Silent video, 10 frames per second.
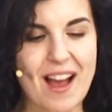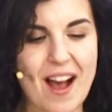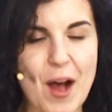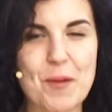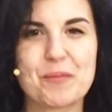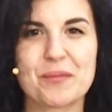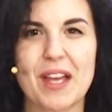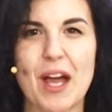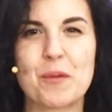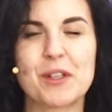
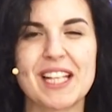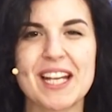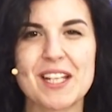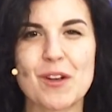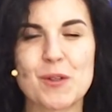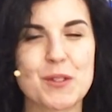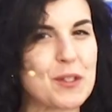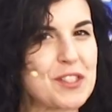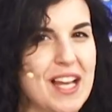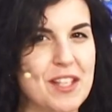I would like
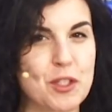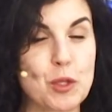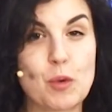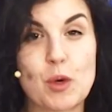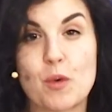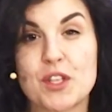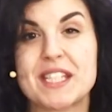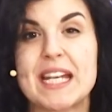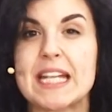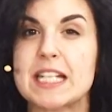also to ask you, what was
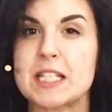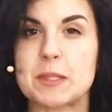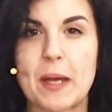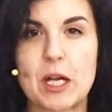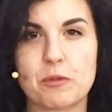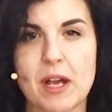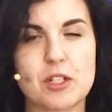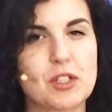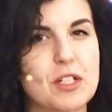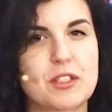the inspiration?